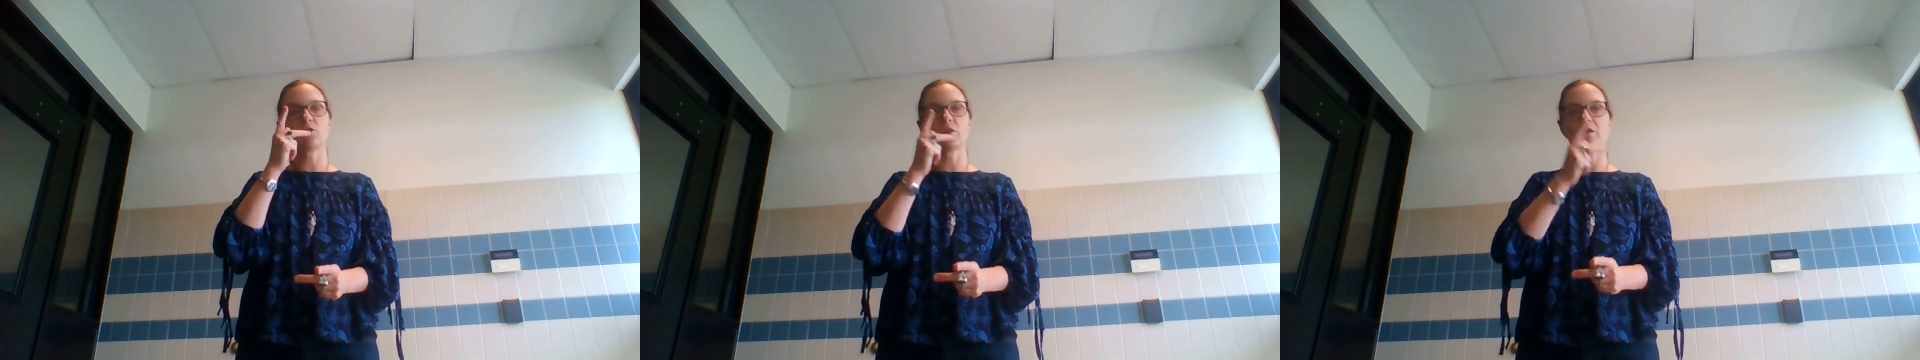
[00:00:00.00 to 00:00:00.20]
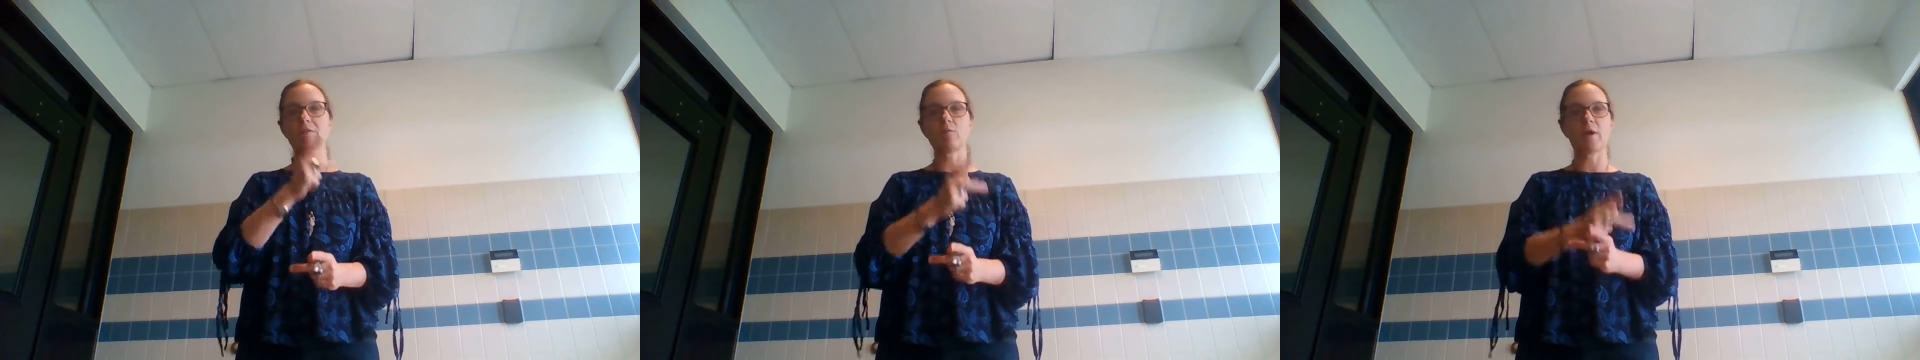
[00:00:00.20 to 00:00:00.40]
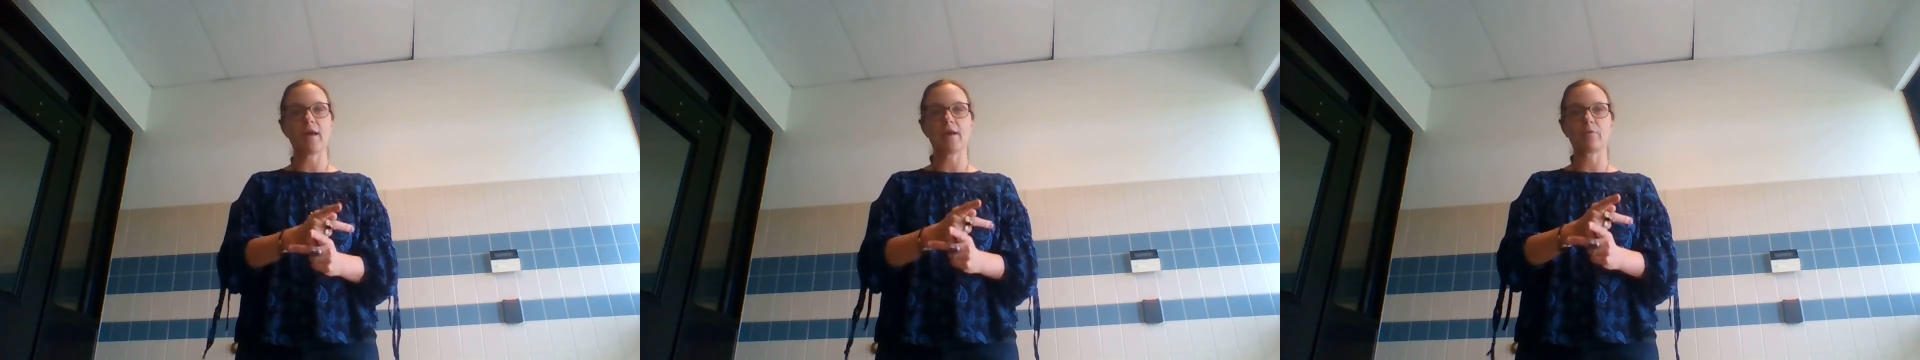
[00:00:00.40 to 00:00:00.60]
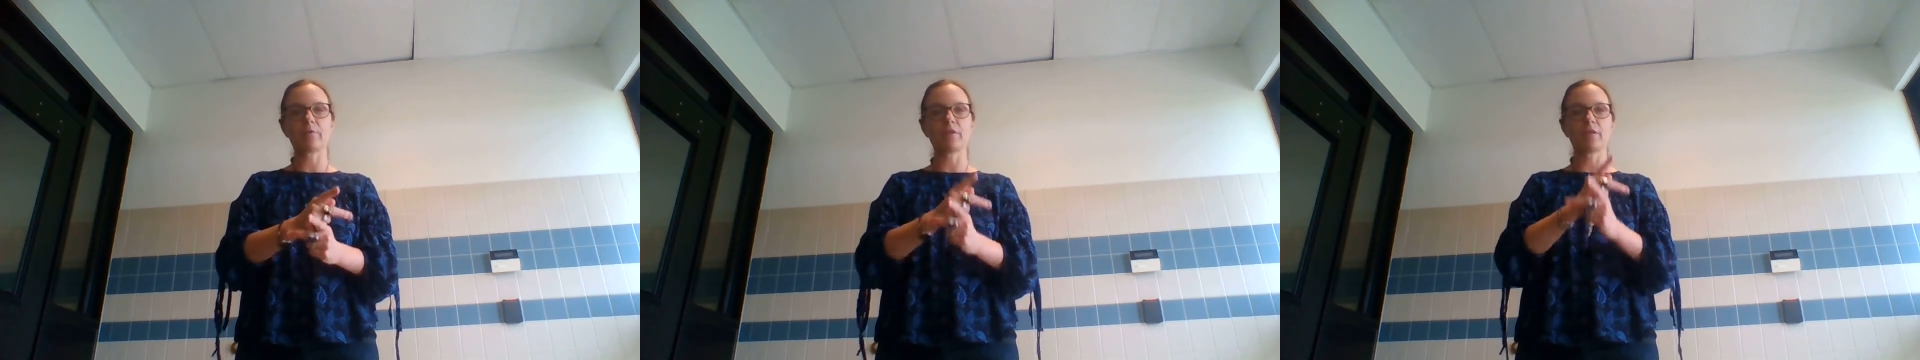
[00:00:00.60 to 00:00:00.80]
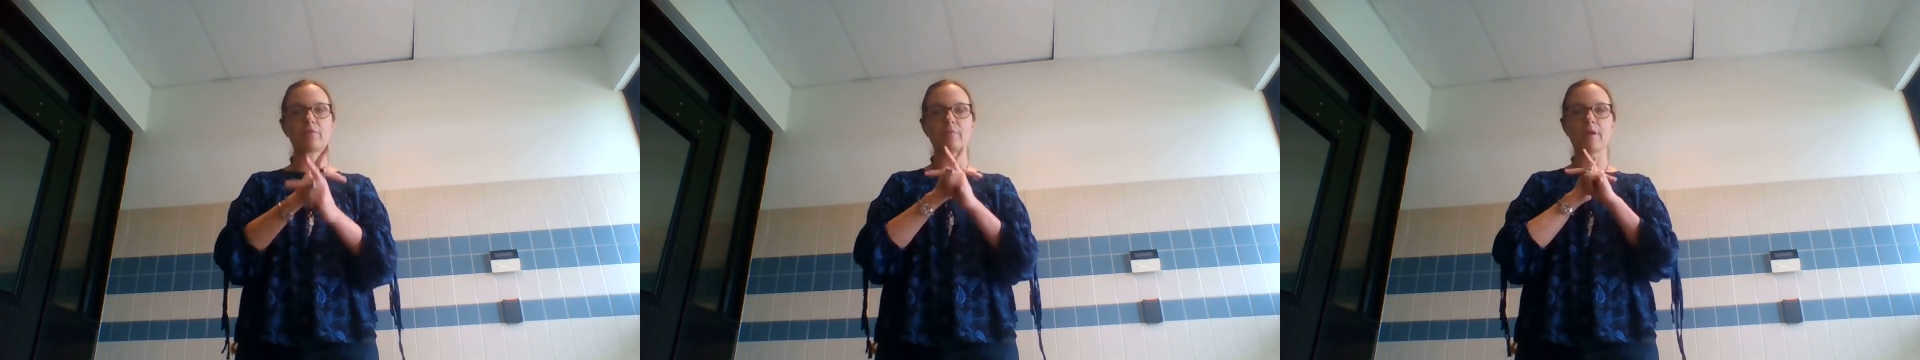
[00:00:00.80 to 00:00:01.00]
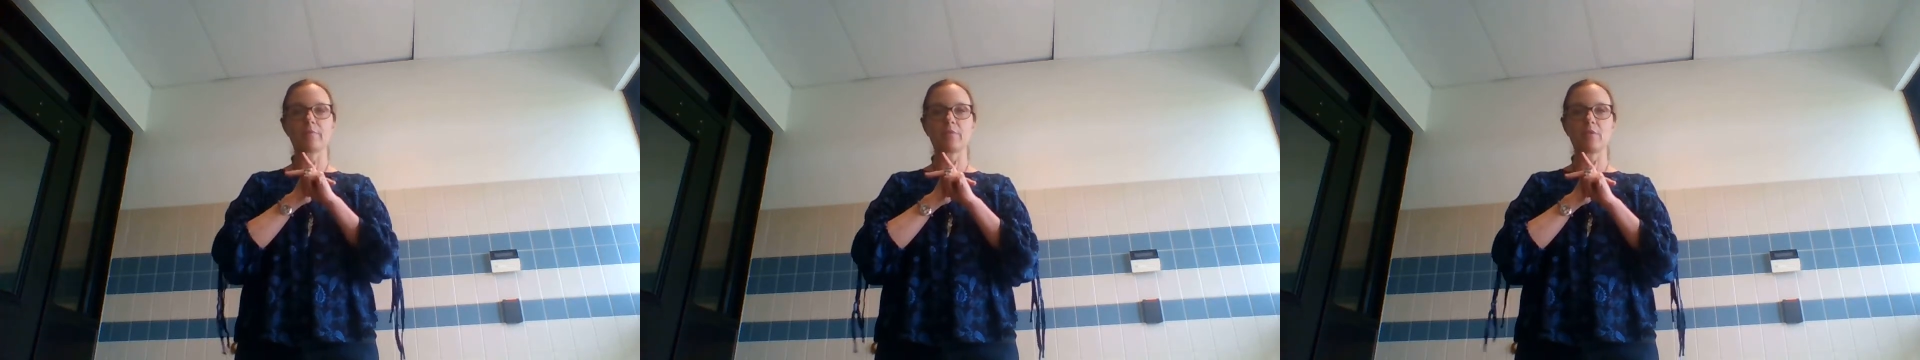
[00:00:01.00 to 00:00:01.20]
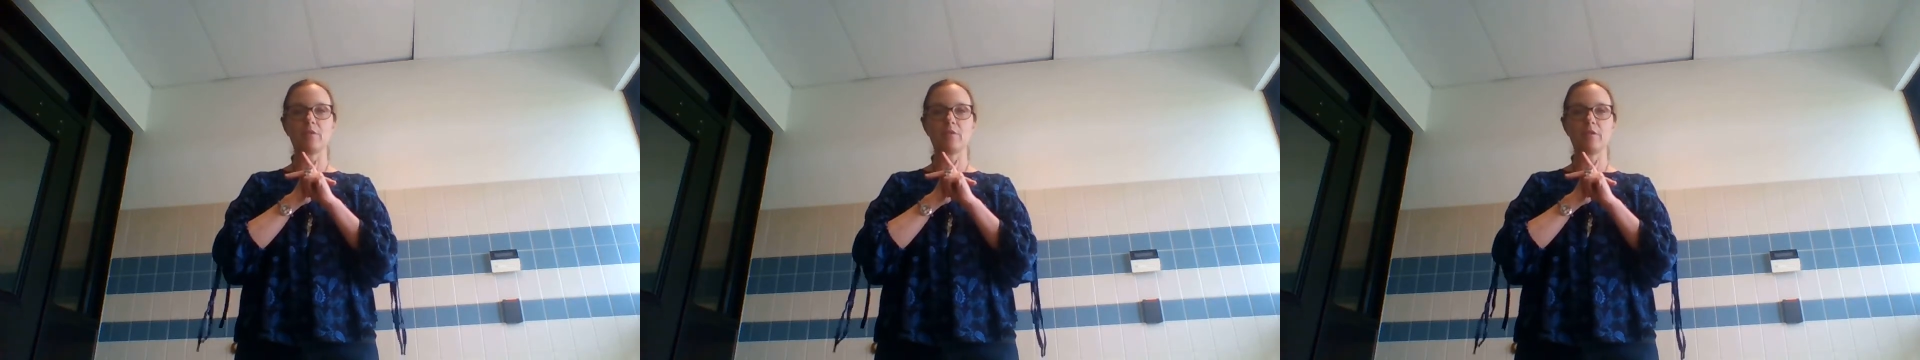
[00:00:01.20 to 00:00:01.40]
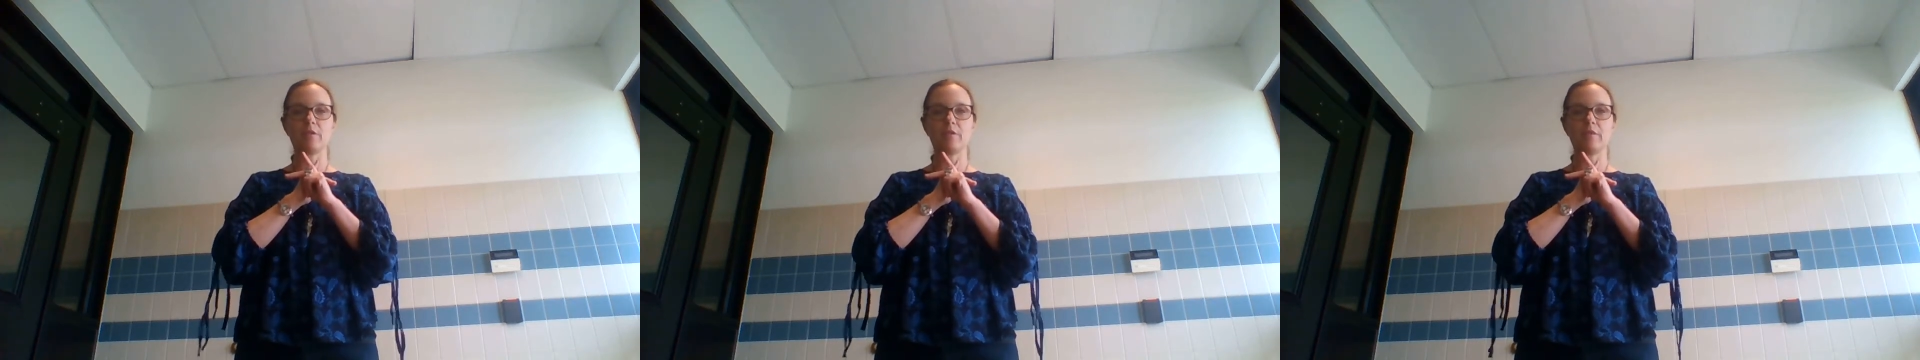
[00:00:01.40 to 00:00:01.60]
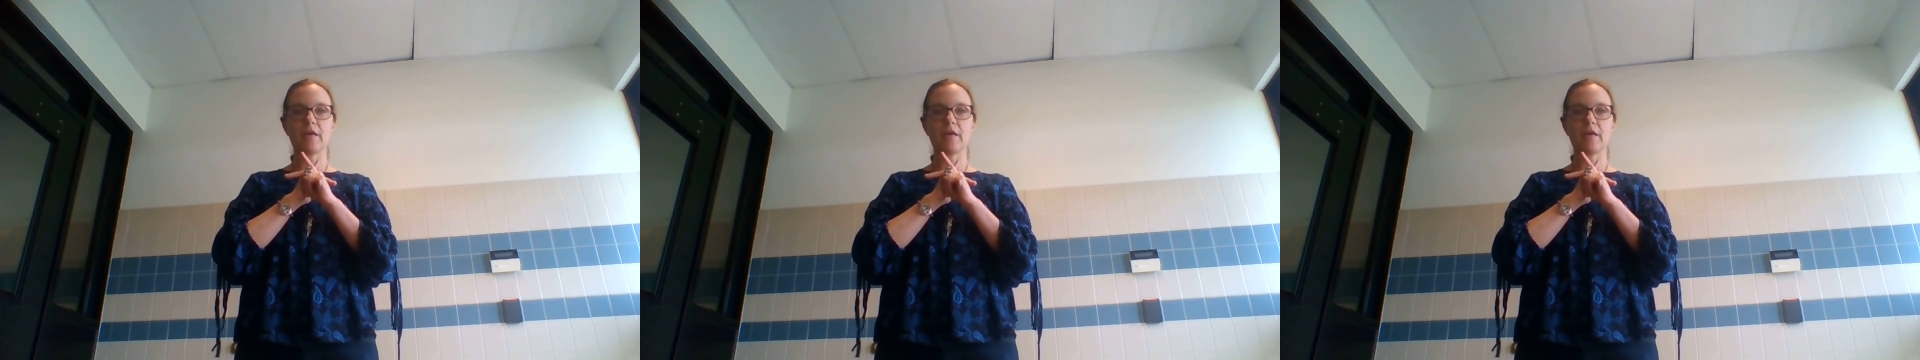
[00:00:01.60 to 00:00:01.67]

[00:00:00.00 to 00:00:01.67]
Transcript: only way I really remember